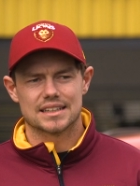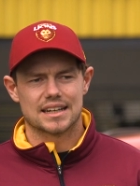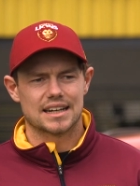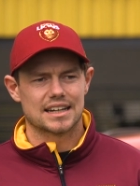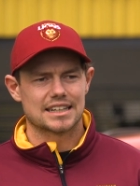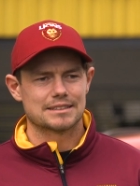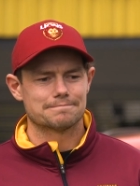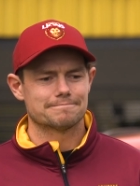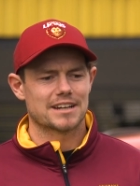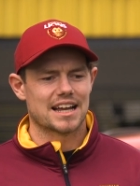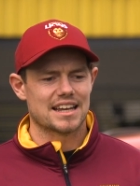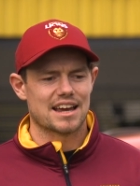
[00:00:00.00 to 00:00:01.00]
Um,
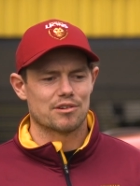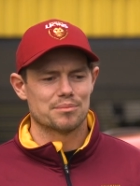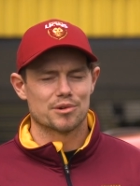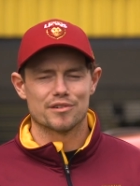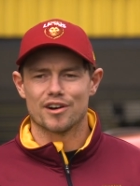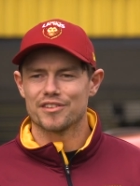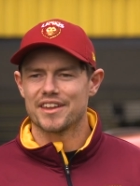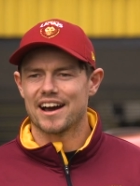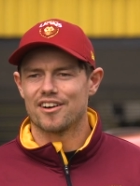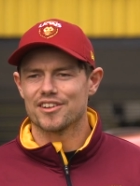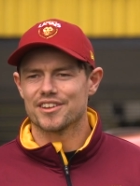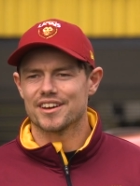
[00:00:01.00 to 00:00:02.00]
and yeah, we move on
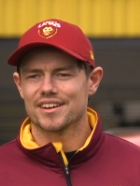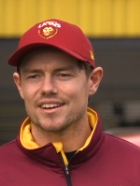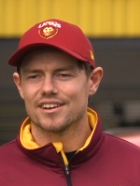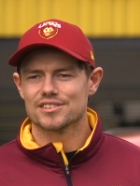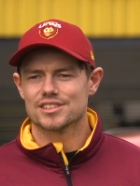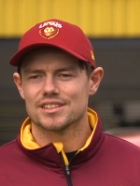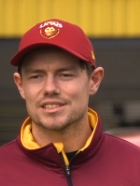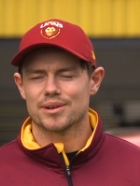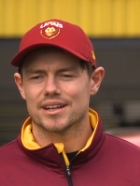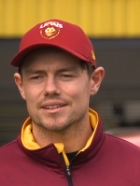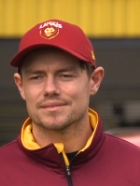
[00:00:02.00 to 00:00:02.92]
now on to, onto this week.